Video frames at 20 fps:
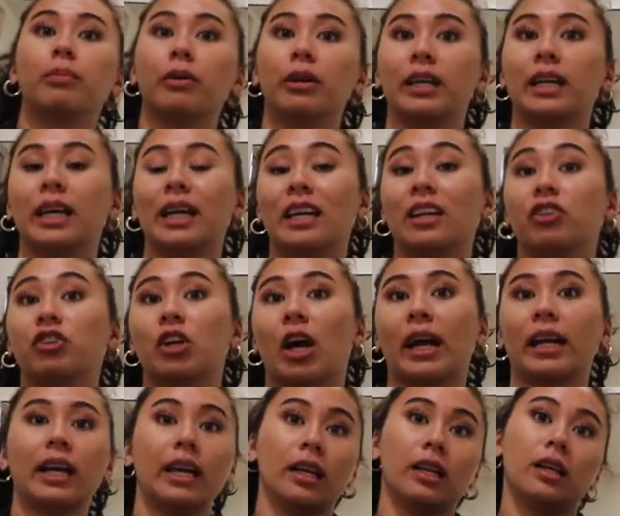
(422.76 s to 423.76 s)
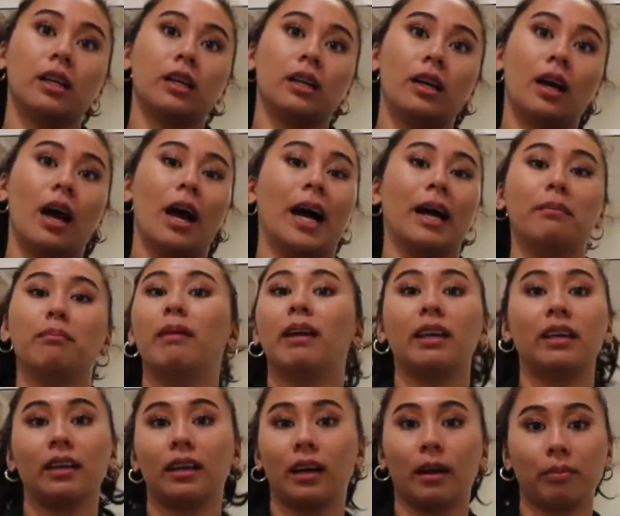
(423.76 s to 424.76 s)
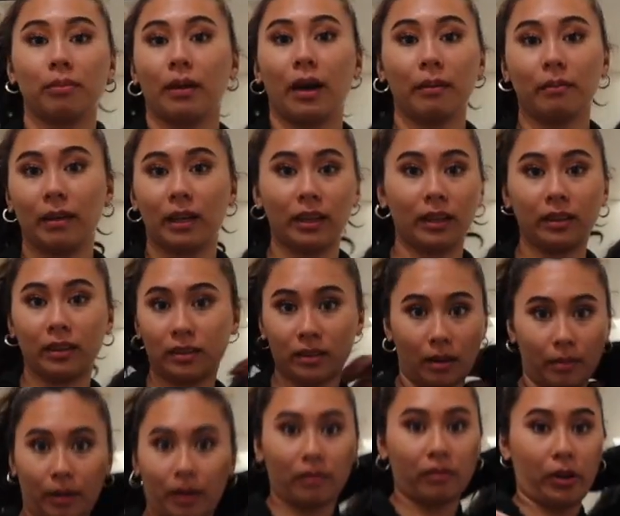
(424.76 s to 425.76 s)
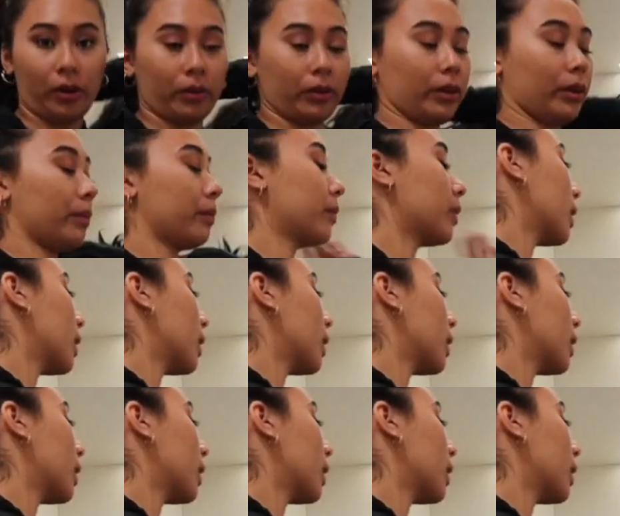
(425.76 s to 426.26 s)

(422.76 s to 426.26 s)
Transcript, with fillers: you're putting it in a jacket, I'm making up. I'm making this up. I have no clue.